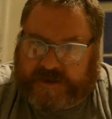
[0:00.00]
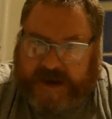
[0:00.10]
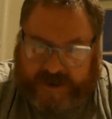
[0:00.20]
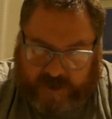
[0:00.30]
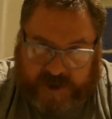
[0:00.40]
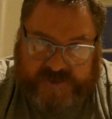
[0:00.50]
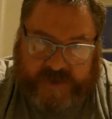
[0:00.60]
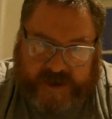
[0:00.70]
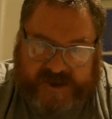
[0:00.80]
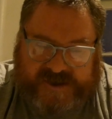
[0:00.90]
acknowledged
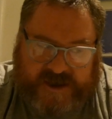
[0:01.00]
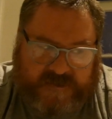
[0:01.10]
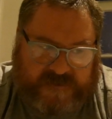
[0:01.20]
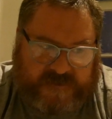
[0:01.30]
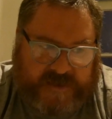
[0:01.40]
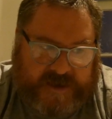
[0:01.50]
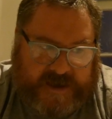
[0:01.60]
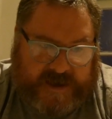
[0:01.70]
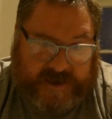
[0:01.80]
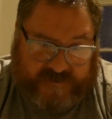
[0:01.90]
by yourself,
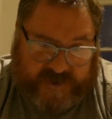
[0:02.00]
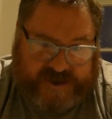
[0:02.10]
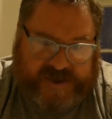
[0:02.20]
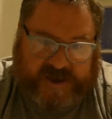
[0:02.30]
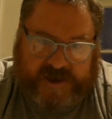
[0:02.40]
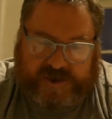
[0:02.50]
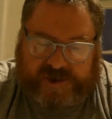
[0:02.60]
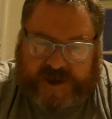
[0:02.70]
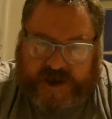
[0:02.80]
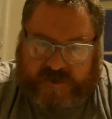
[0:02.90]
and recently you
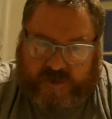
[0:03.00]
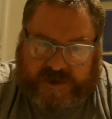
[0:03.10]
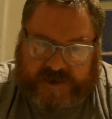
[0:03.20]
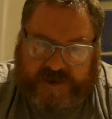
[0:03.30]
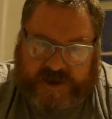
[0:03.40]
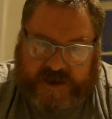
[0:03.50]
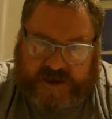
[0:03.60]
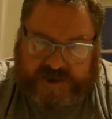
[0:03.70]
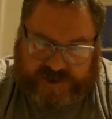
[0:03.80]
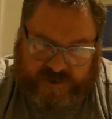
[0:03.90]
shared with
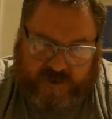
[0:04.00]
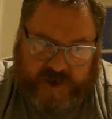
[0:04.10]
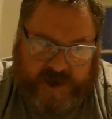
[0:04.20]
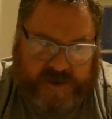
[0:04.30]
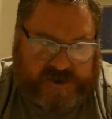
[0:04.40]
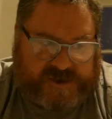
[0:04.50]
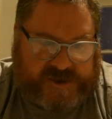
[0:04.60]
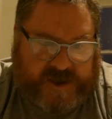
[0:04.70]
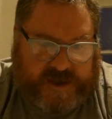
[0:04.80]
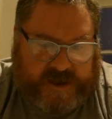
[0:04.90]
us, your
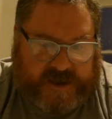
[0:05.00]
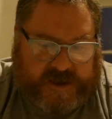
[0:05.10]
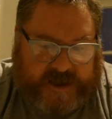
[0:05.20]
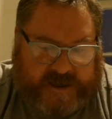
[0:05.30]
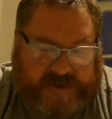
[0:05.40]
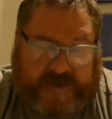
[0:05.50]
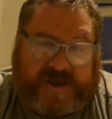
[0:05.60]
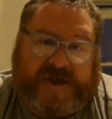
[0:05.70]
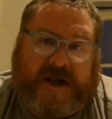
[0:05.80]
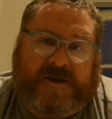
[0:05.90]
audience, some of
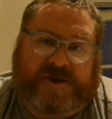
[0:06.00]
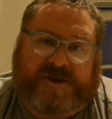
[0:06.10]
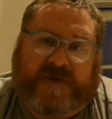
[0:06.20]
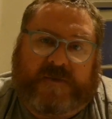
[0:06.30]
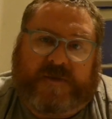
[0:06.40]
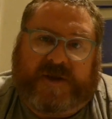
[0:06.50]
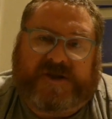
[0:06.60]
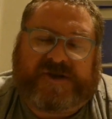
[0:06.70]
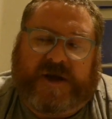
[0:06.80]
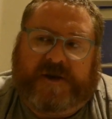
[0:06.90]
the challenges you've had with your
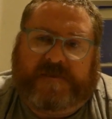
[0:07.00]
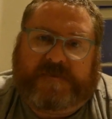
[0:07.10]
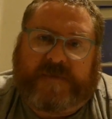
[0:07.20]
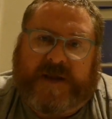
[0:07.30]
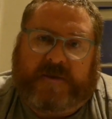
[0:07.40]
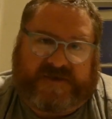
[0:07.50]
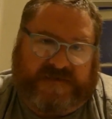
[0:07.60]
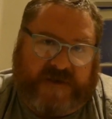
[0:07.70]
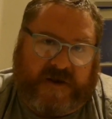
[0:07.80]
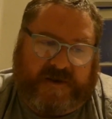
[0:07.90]
son. Now, as a
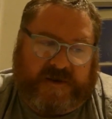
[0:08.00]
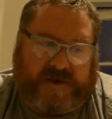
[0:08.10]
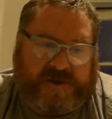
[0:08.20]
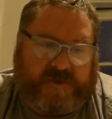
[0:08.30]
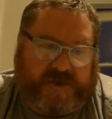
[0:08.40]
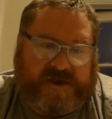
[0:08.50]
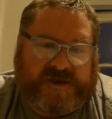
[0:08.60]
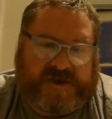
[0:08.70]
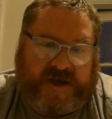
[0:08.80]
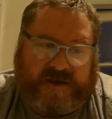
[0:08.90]
father, I just wanted to
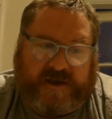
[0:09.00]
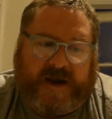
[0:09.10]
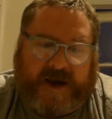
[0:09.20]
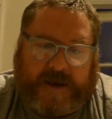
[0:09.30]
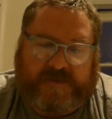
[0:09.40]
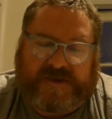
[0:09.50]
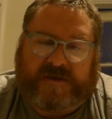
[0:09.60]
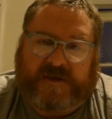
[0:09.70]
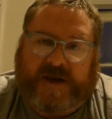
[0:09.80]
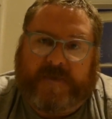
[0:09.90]
say that I
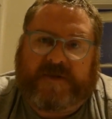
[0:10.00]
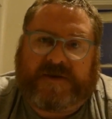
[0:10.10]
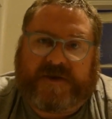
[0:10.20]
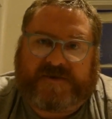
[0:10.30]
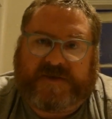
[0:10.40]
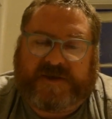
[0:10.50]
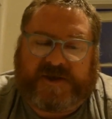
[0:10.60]
absolutely empathise with your